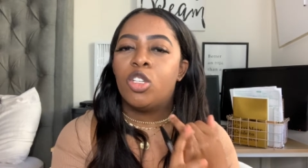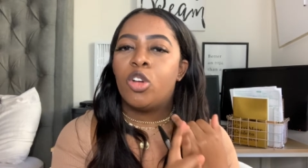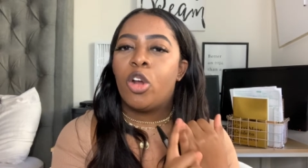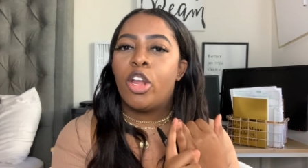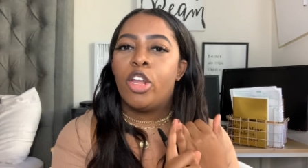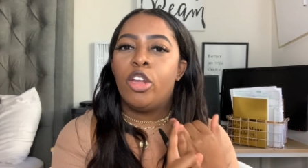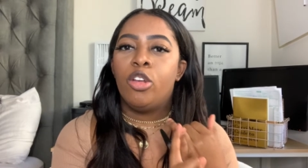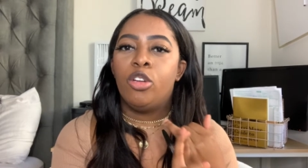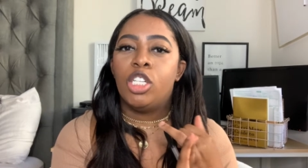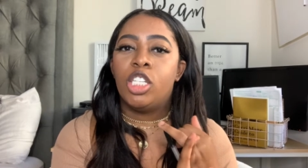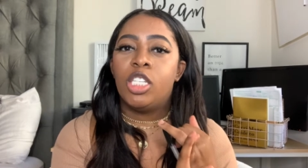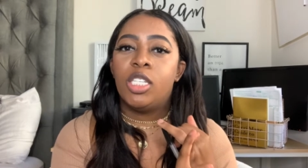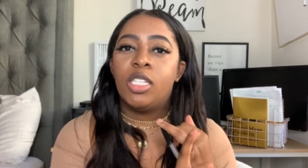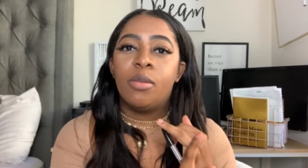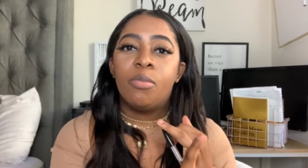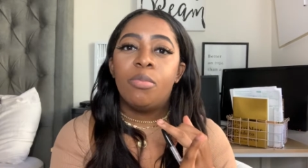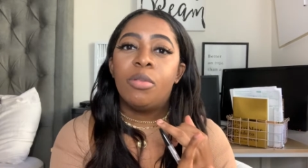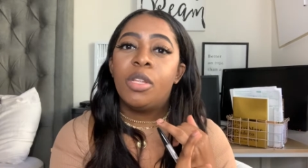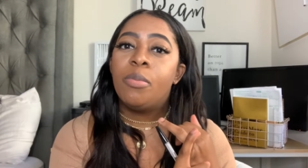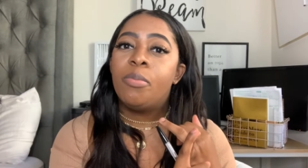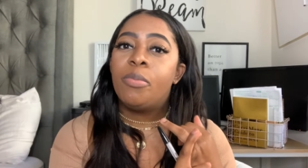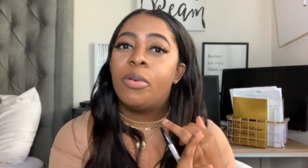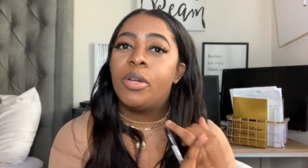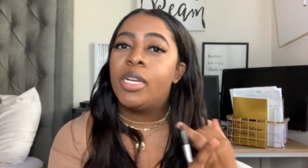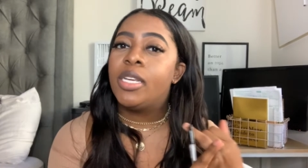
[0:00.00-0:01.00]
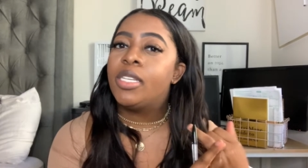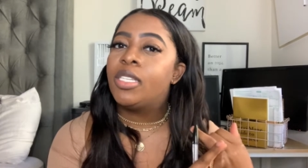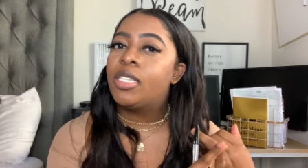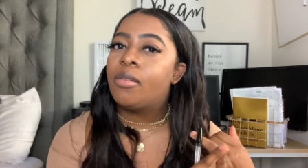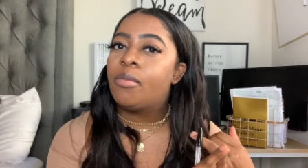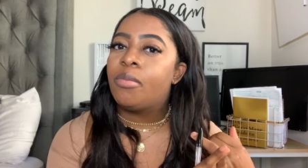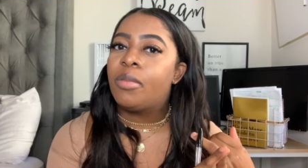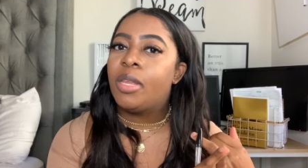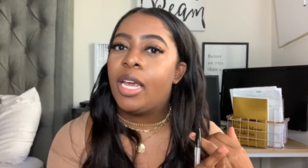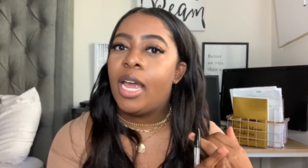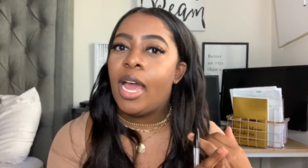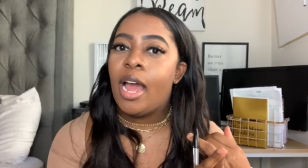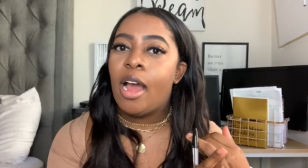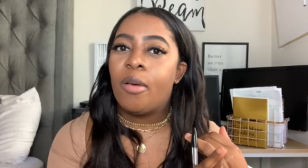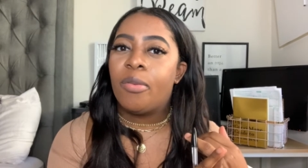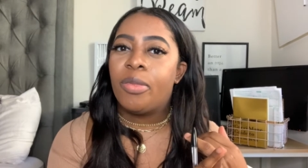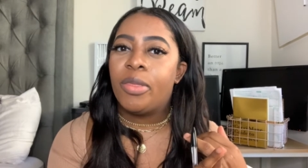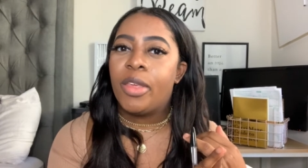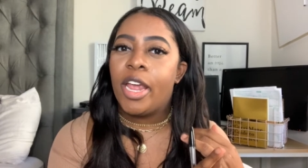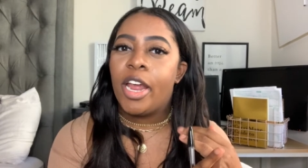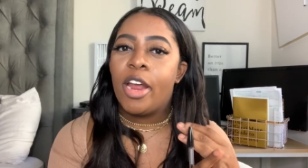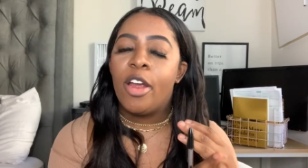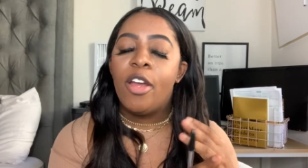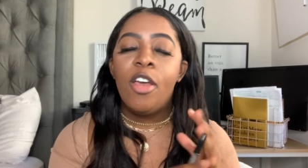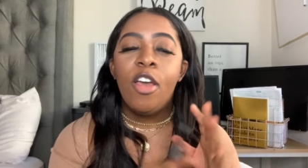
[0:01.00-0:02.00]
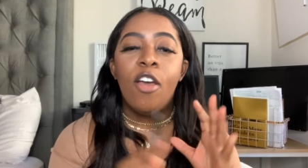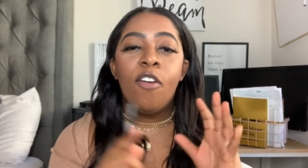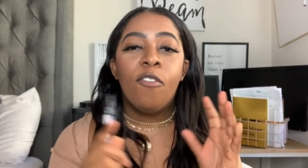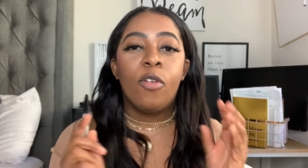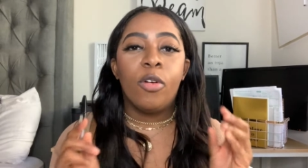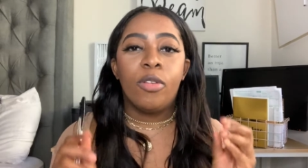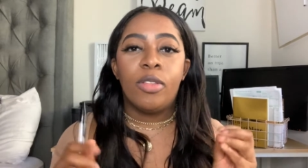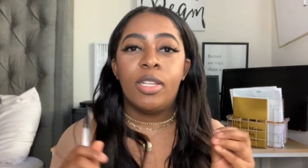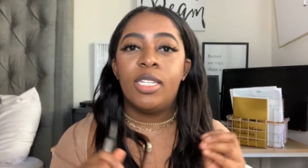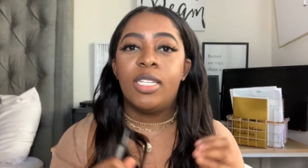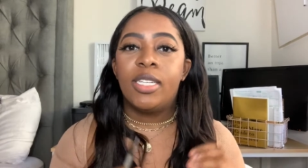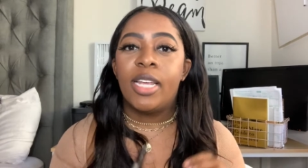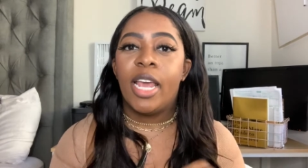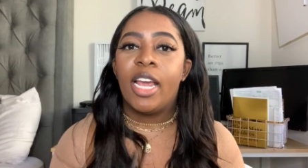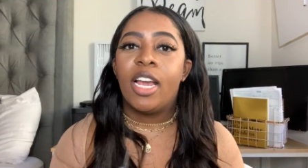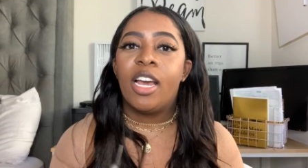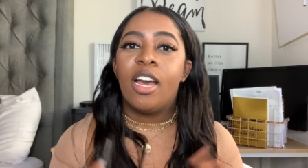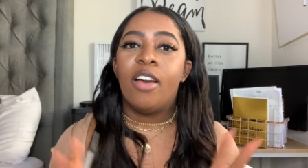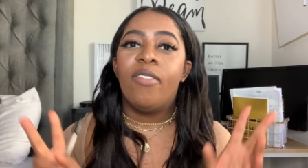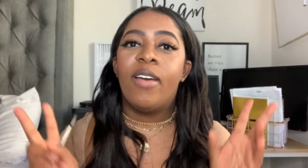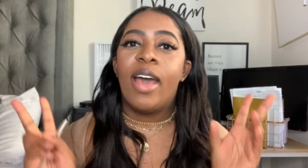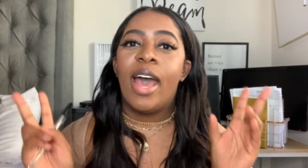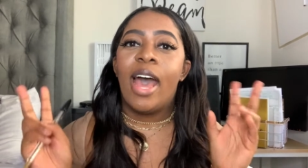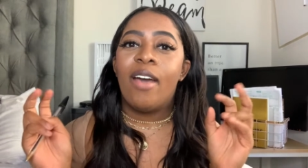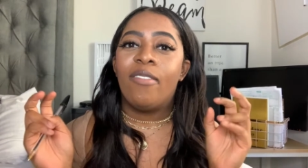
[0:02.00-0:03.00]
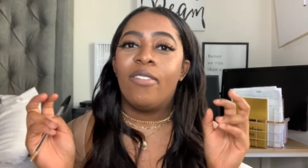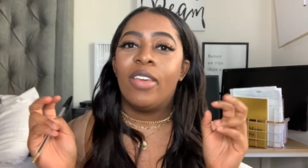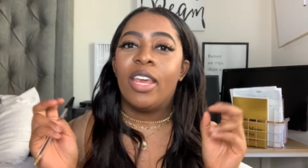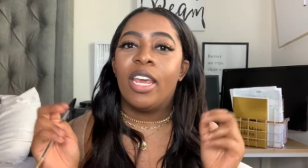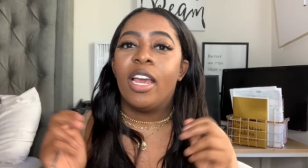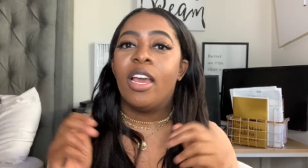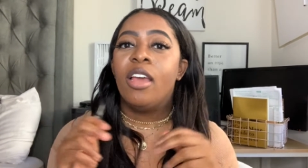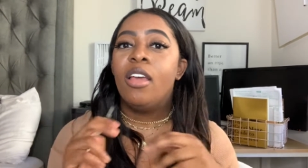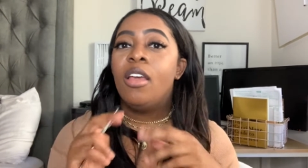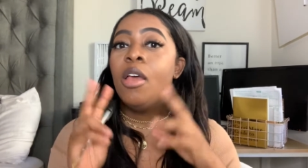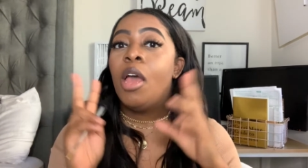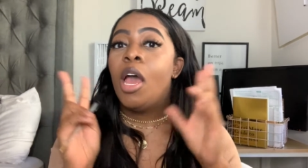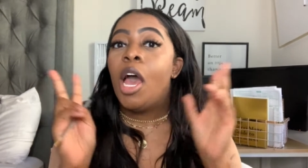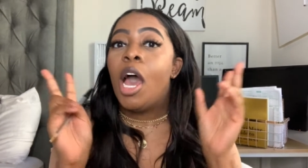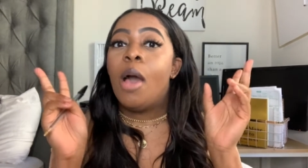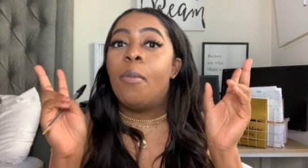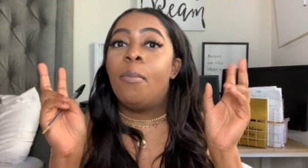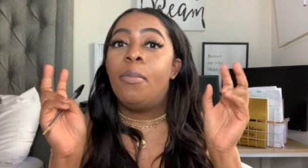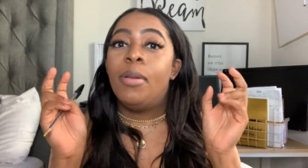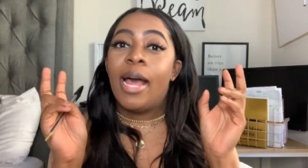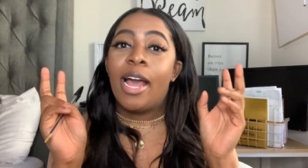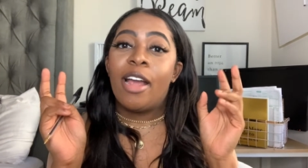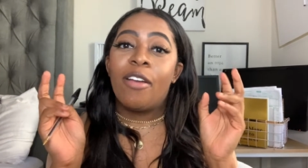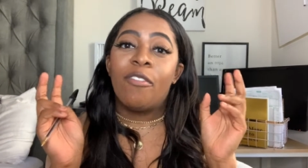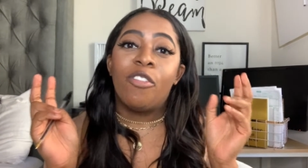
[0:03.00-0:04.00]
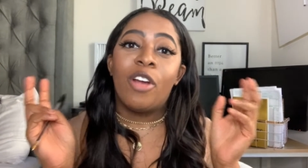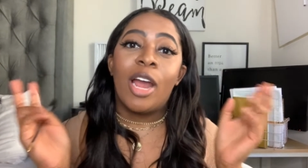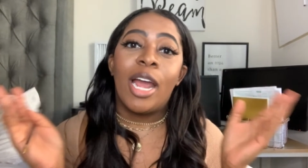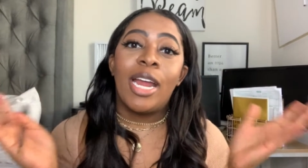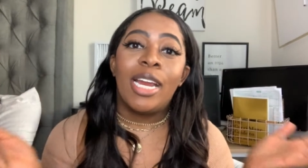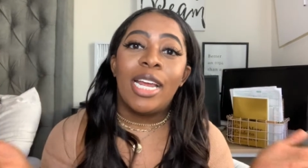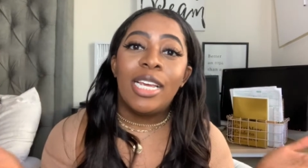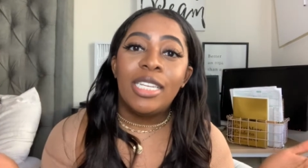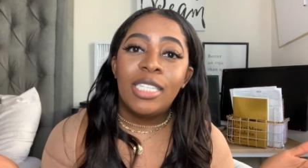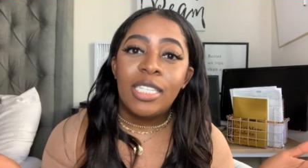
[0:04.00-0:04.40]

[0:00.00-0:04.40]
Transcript: Or are you just simply putting something out there for the sake of having a Black Friday